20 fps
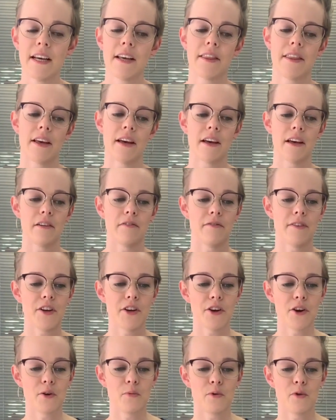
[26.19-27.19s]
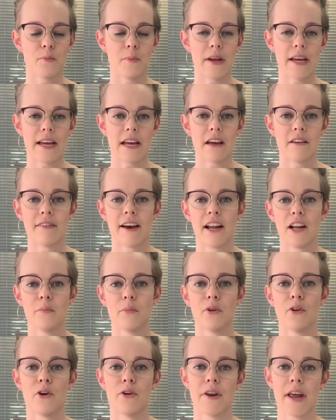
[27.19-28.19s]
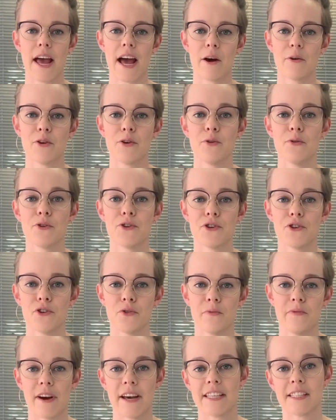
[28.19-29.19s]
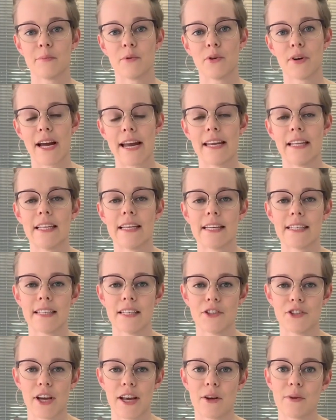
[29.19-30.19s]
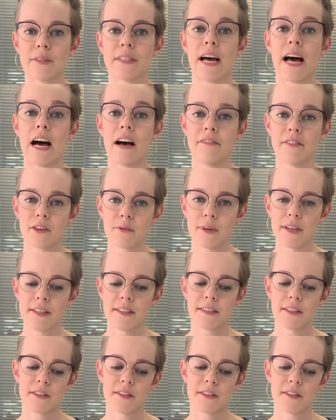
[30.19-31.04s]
The video will be available on our YouTube, Facebook and LinkedIn channels afterwards.